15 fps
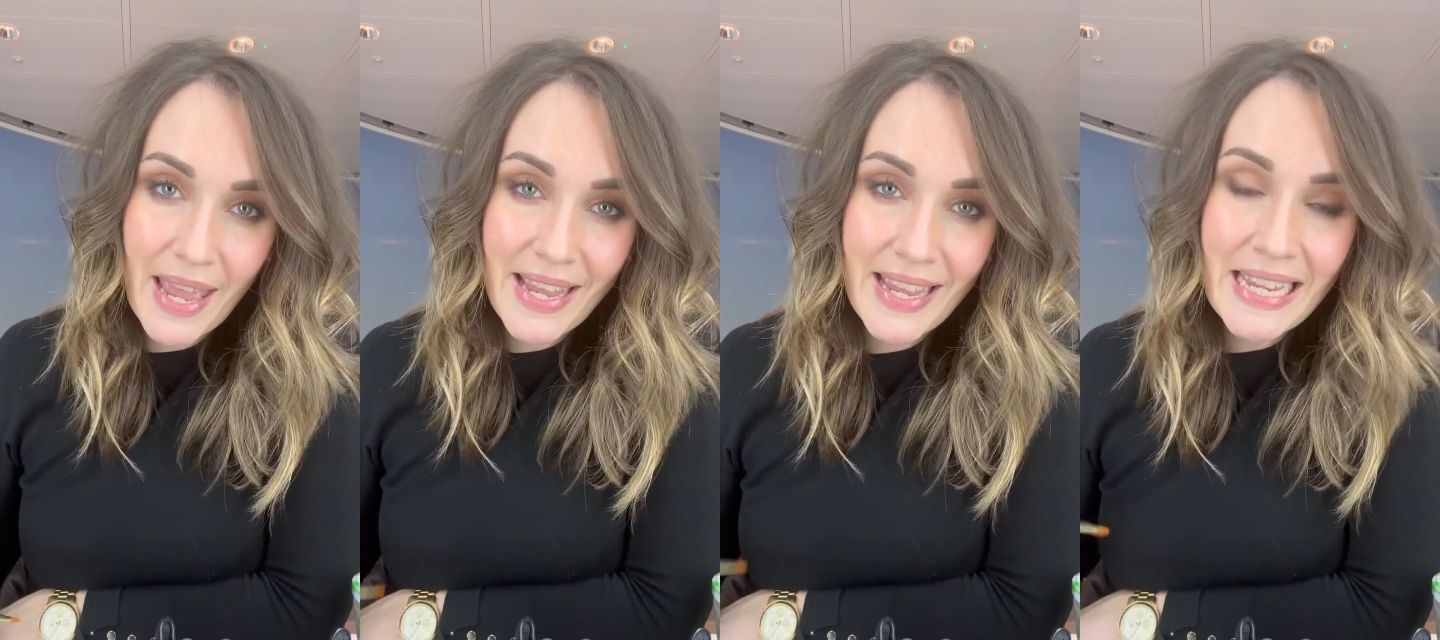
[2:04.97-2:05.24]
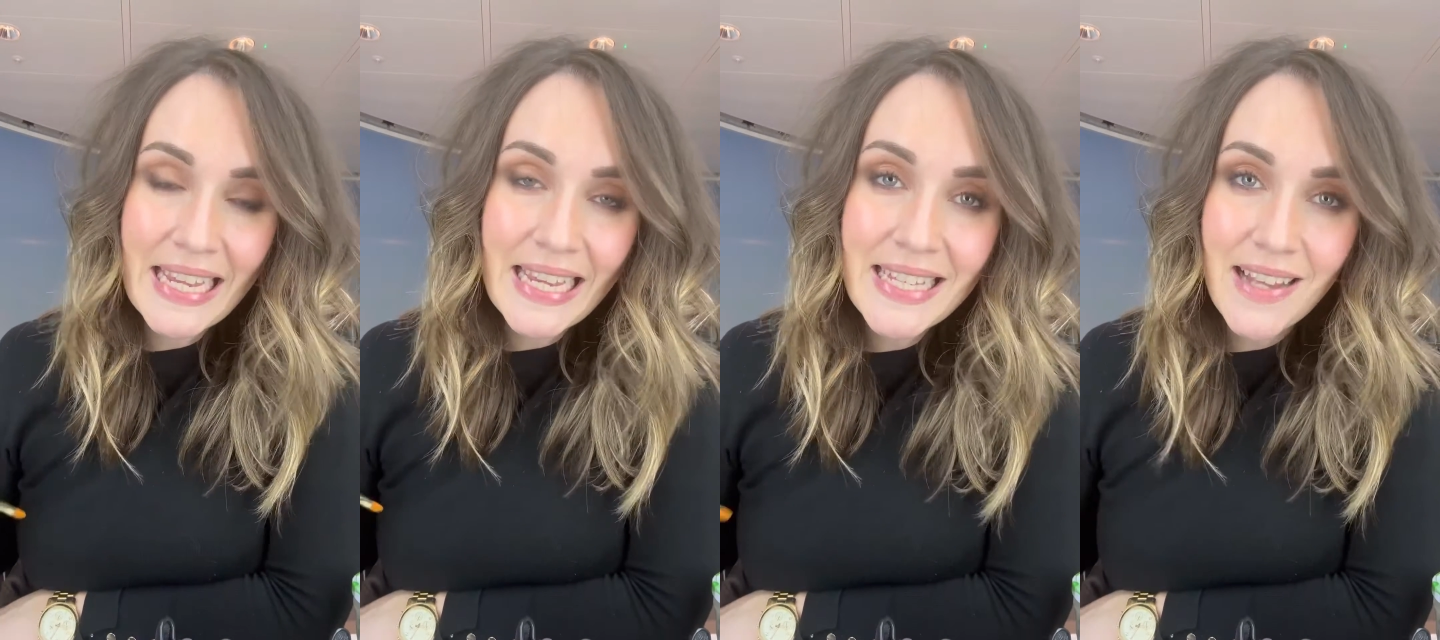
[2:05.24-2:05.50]

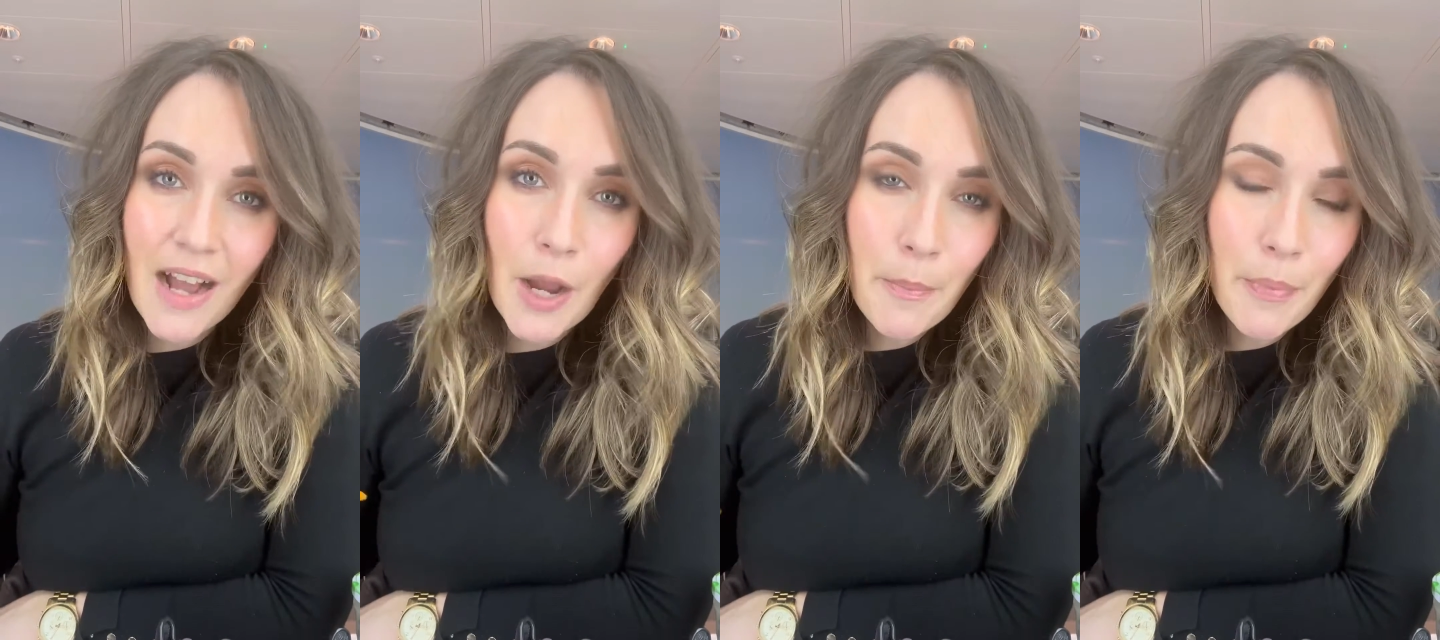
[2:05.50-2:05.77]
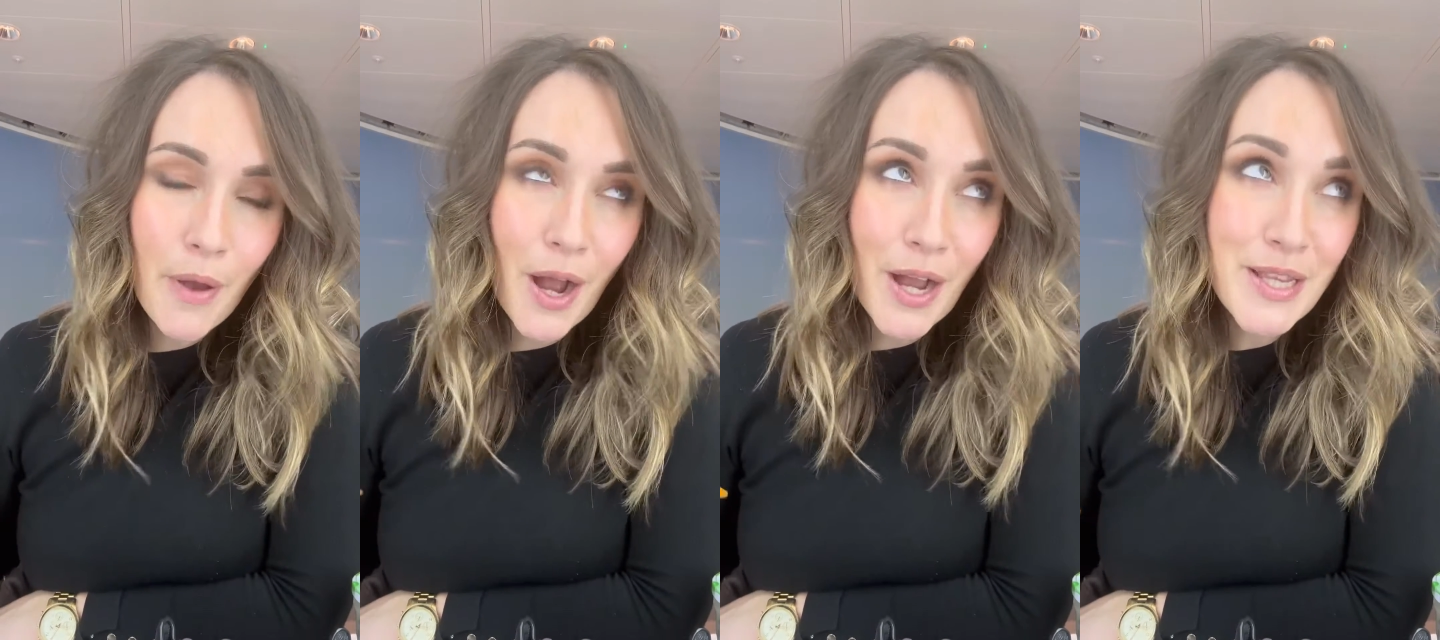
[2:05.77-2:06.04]
It is
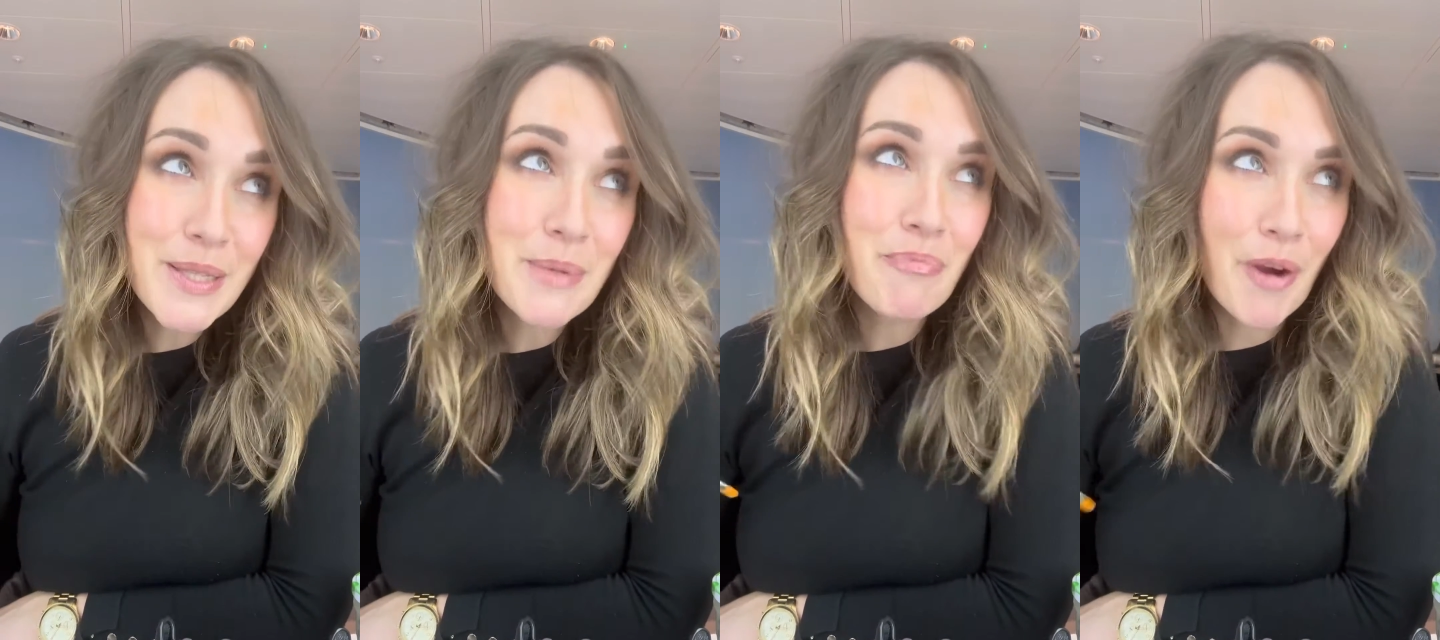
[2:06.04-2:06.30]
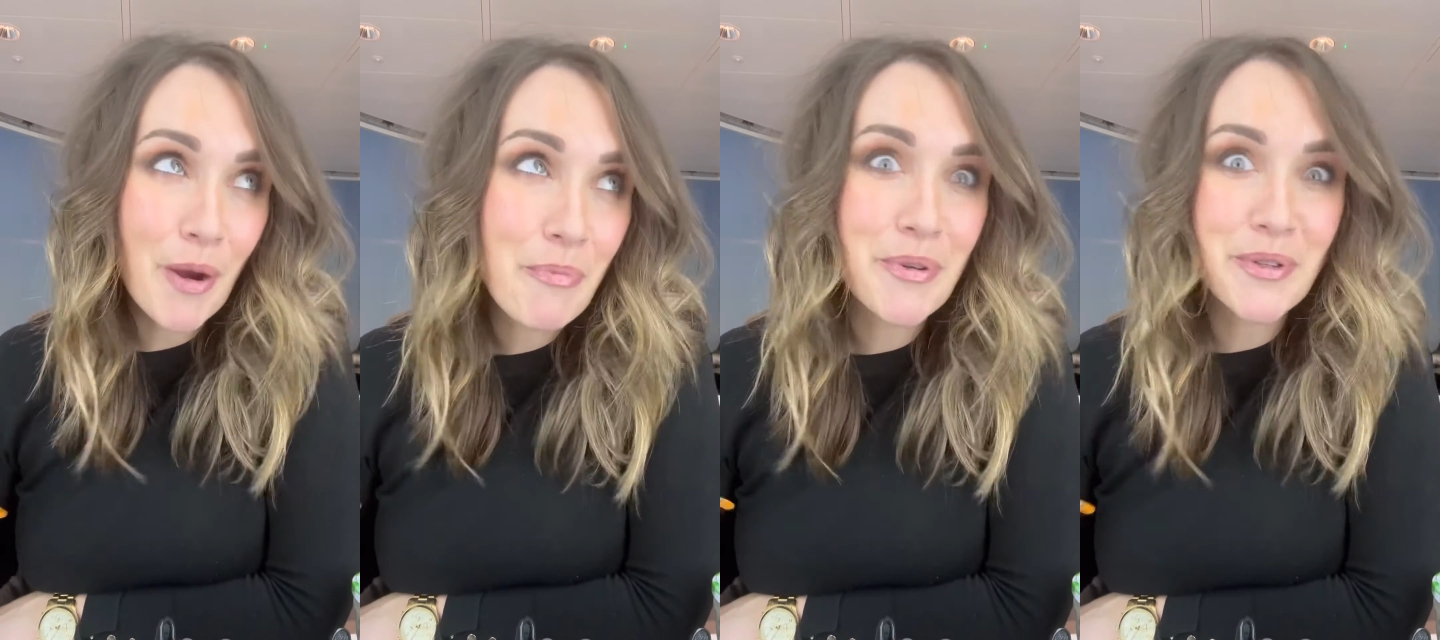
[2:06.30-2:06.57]

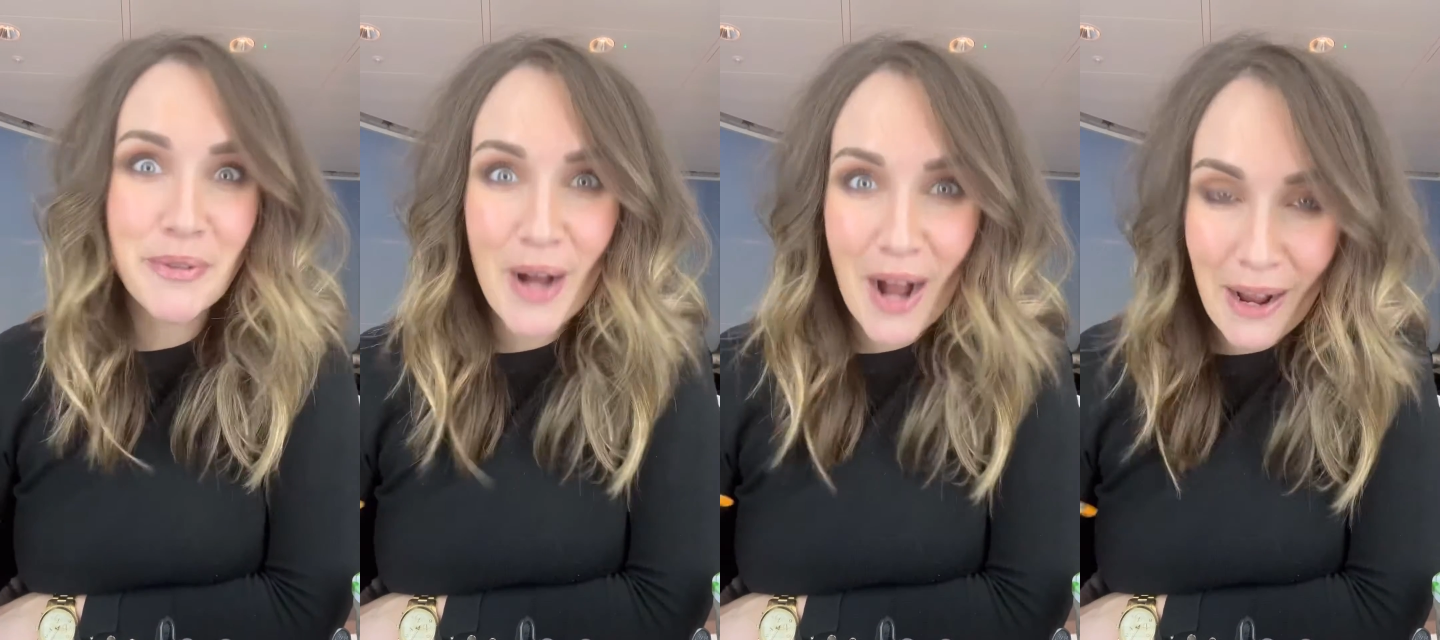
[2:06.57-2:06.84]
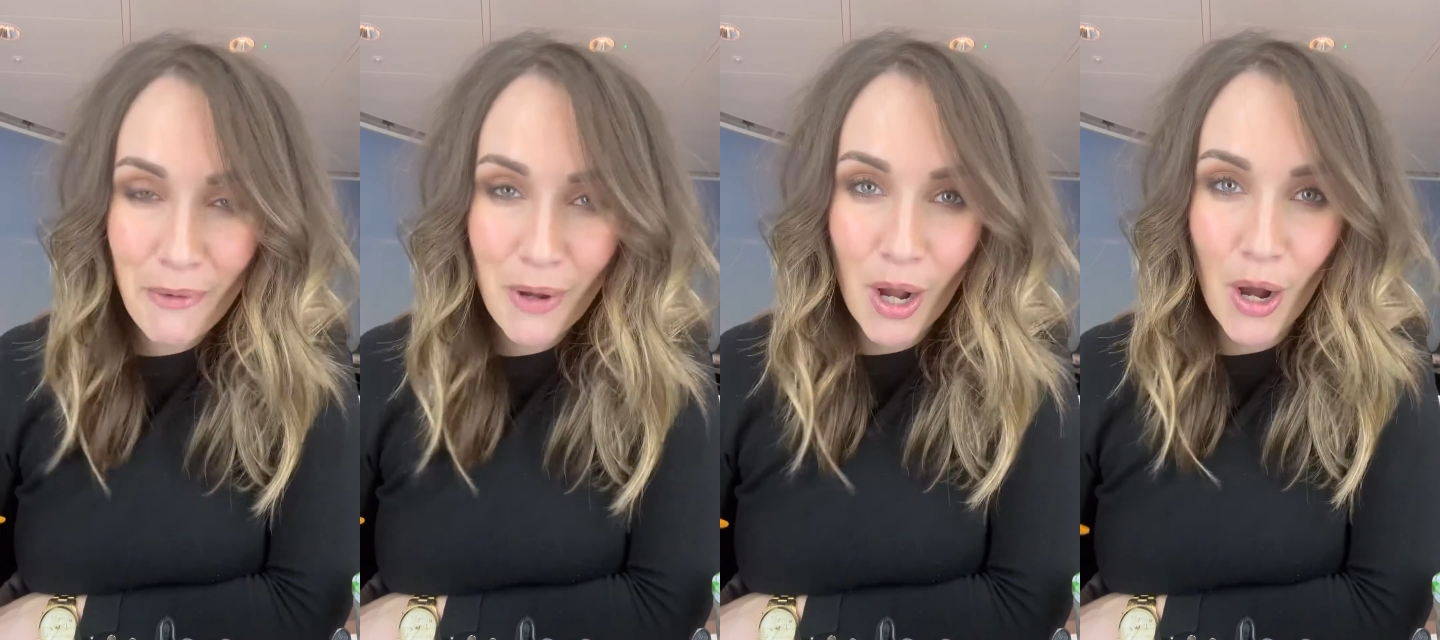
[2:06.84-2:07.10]
isopropanol
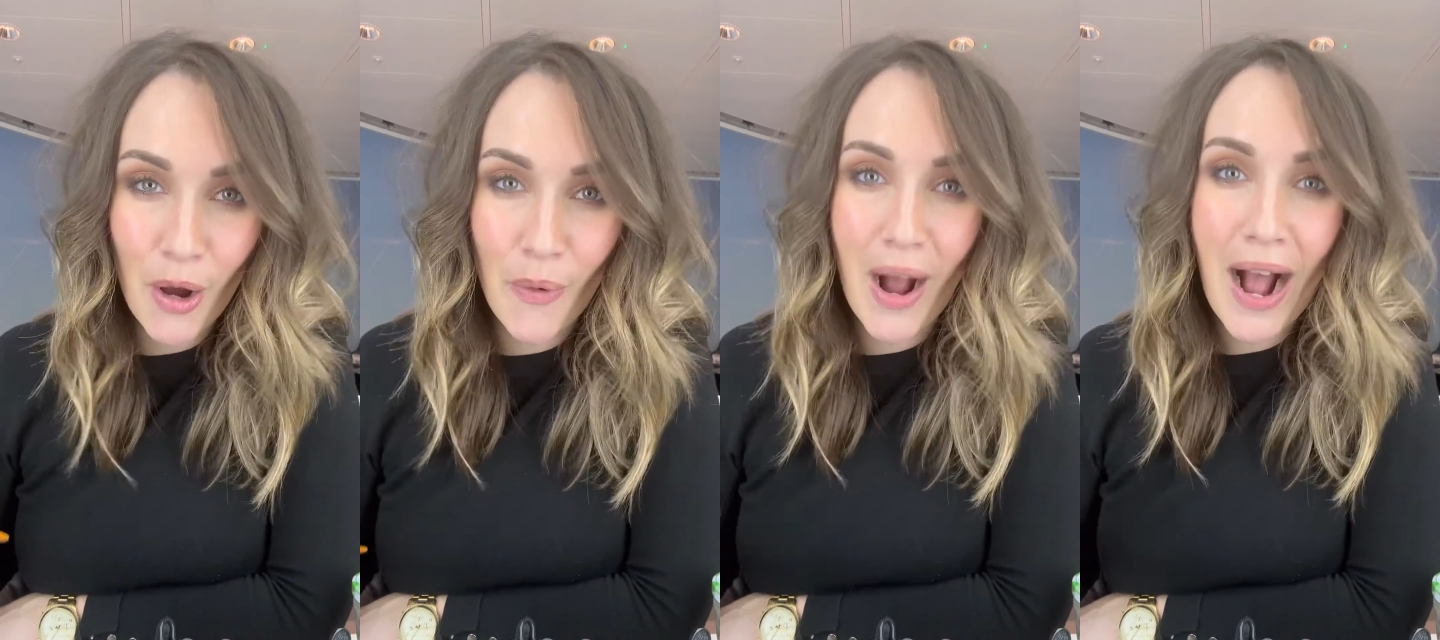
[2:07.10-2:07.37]
alcohol.